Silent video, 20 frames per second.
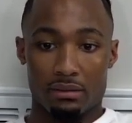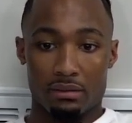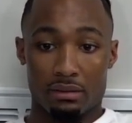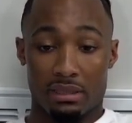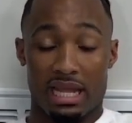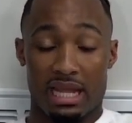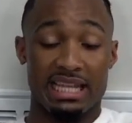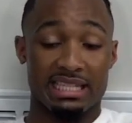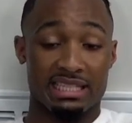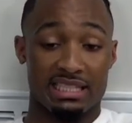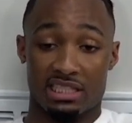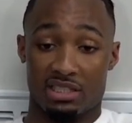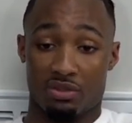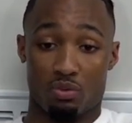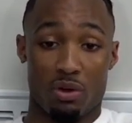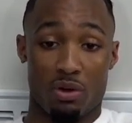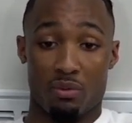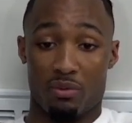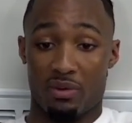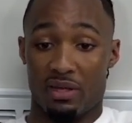And that's just
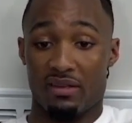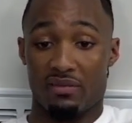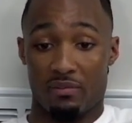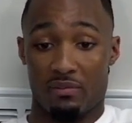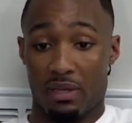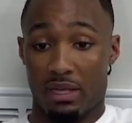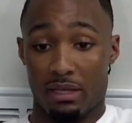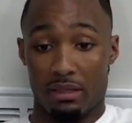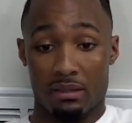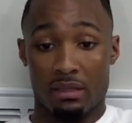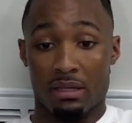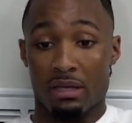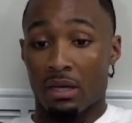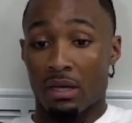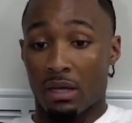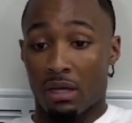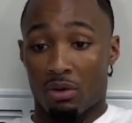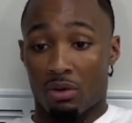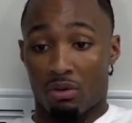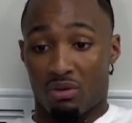what we've
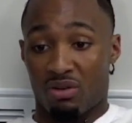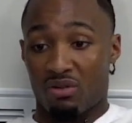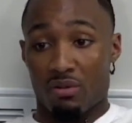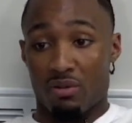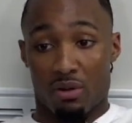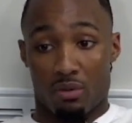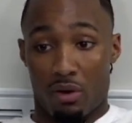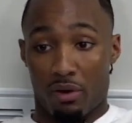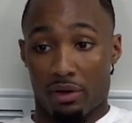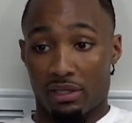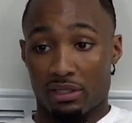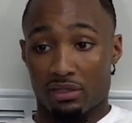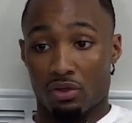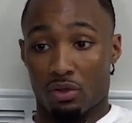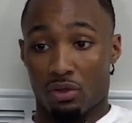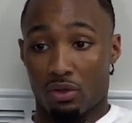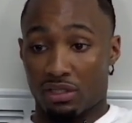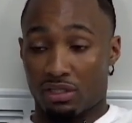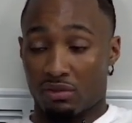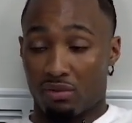been working
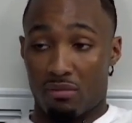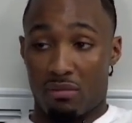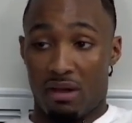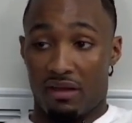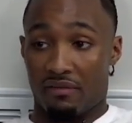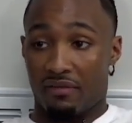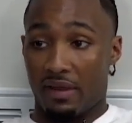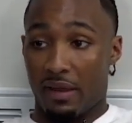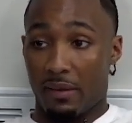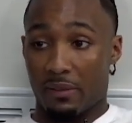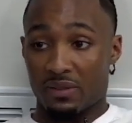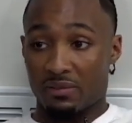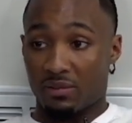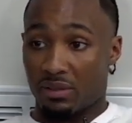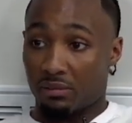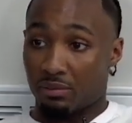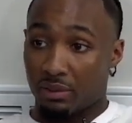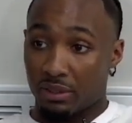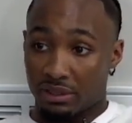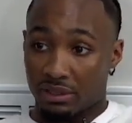towards, what my family's
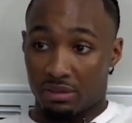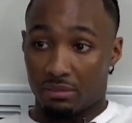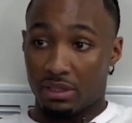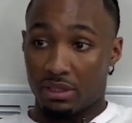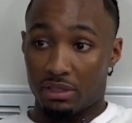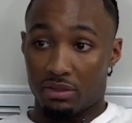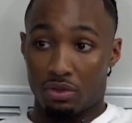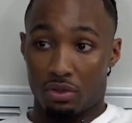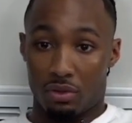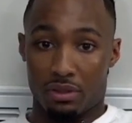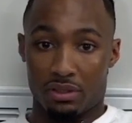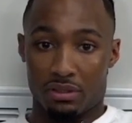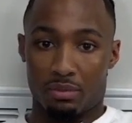been pushing me to.